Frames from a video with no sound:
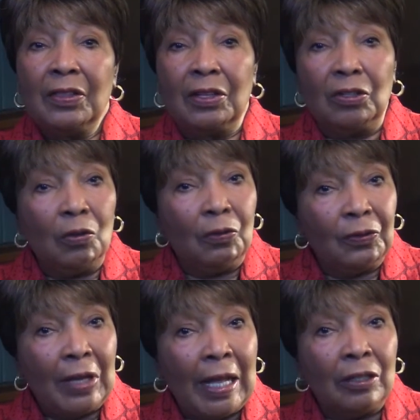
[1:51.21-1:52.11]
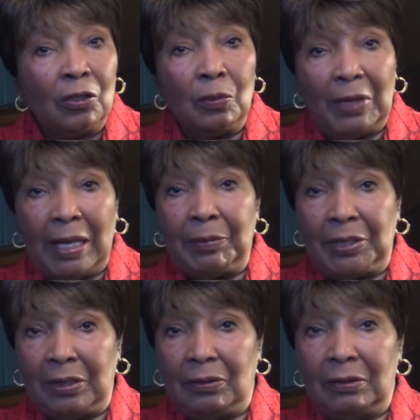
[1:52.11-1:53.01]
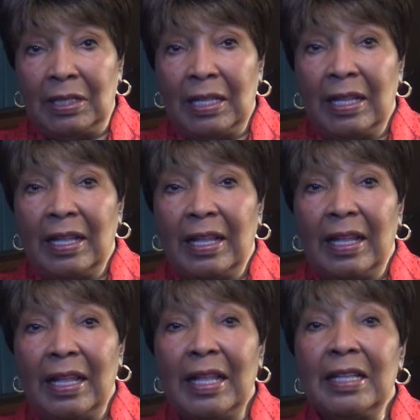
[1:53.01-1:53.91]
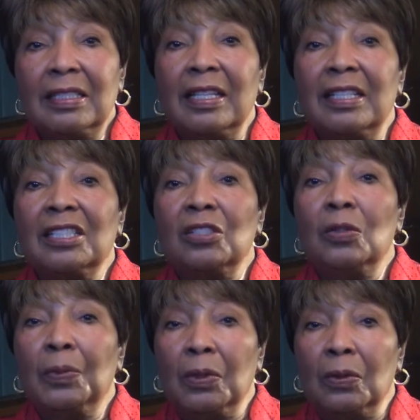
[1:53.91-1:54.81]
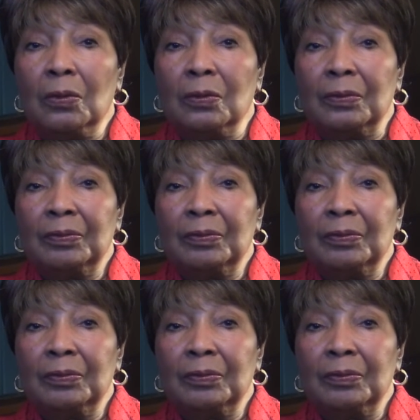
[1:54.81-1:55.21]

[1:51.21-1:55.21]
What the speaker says: The no-fly, no-buy bill ends this loophole,